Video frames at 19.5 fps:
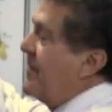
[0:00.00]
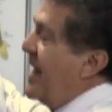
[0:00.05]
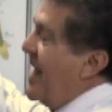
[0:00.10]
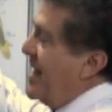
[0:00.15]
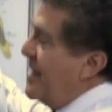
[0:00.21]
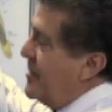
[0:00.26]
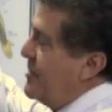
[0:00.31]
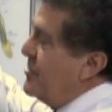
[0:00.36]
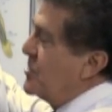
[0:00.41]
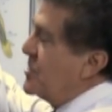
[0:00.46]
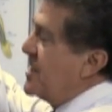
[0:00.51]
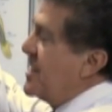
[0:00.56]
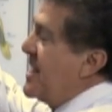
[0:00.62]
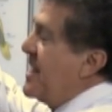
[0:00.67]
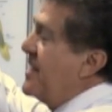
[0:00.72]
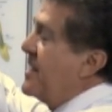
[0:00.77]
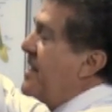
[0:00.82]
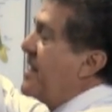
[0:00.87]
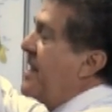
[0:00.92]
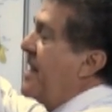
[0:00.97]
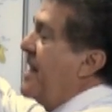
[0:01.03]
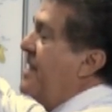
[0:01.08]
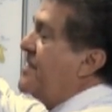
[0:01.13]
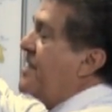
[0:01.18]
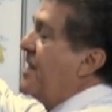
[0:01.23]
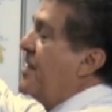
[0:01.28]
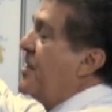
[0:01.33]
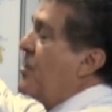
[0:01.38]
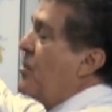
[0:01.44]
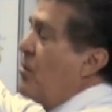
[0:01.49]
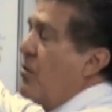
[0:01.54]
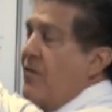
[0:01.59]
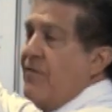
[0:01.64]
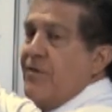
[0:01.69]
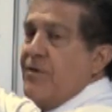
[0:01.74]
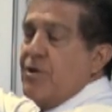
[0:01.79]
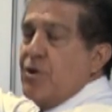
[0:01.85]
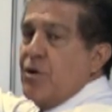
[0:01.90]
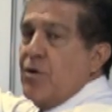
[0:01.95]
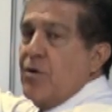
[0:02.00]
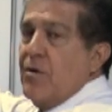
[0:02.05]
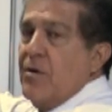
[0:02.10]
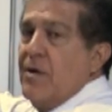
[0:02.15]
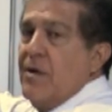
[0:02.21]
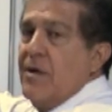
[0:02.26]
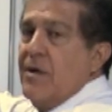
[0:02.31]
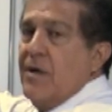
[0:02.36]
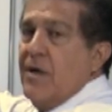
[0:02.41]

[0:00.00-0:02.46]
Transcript: that usually indicates a curvature